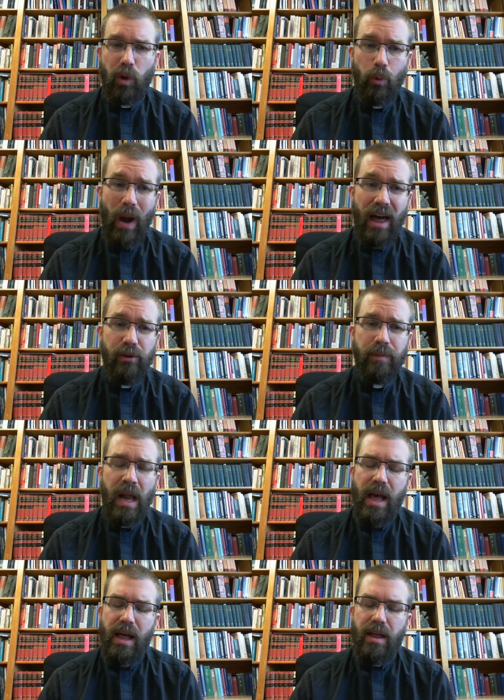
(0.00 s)
Rather,
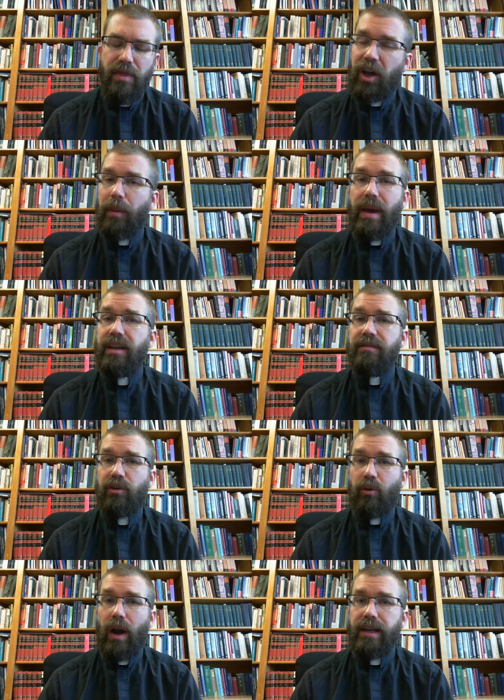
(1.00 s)
the command of
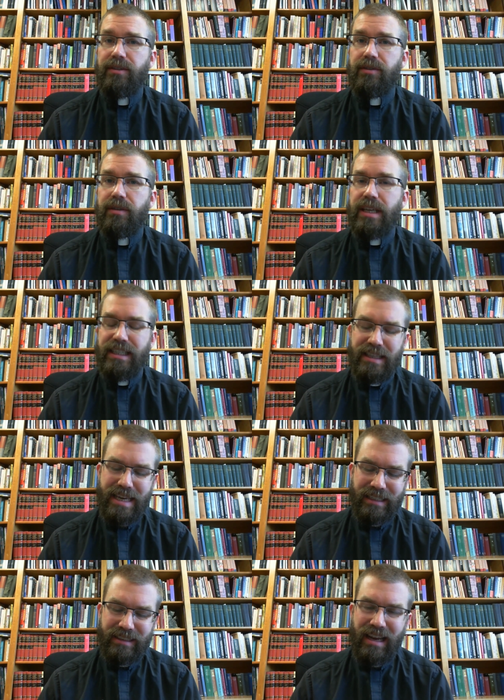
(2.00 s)
Christ is the
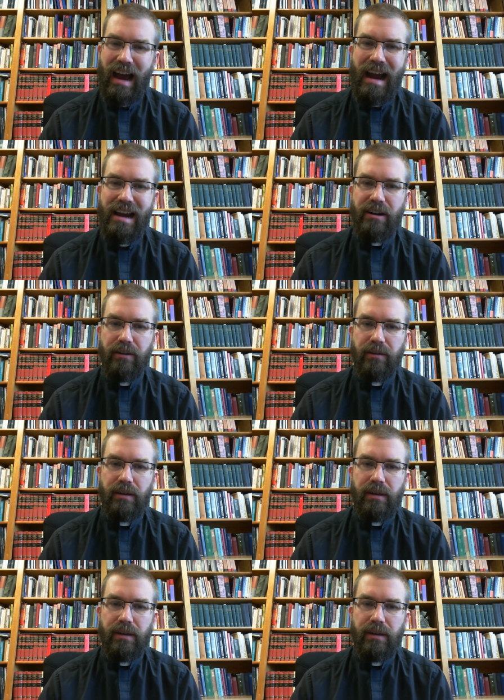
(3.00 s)
entire